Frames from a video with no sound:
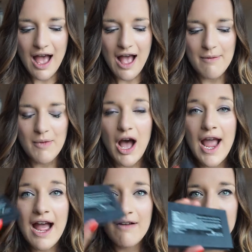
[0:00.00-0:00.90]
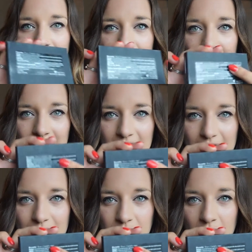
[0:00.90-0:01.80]
I have the
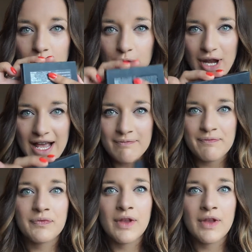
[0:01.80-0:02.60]
colour brunette.